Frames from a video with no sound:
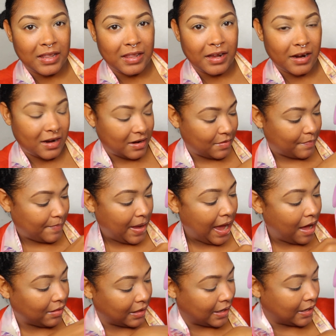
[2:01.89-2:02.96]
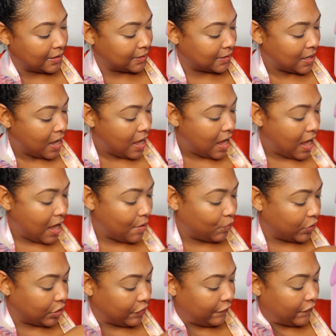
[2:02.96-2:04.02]
their palettes.
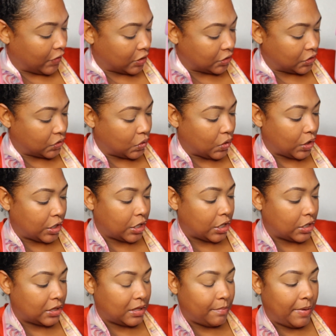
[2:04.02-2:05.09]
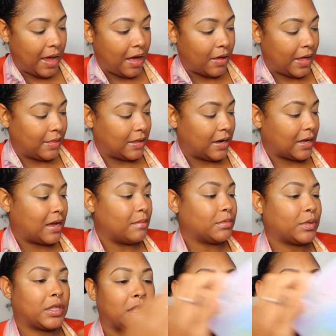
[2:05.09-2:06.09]
When you first ordered the palette, and then it comes with a